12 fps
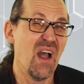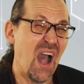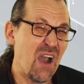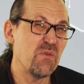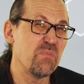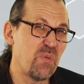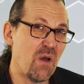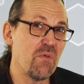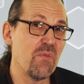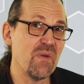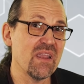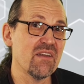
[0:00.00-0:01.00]
I would
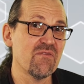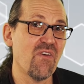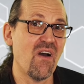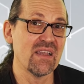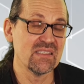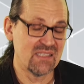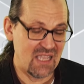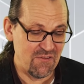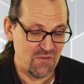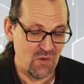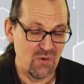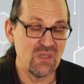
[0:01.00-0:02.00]
probably advise,
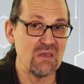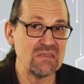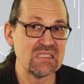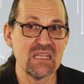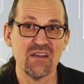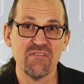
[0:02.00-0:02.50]
if you're using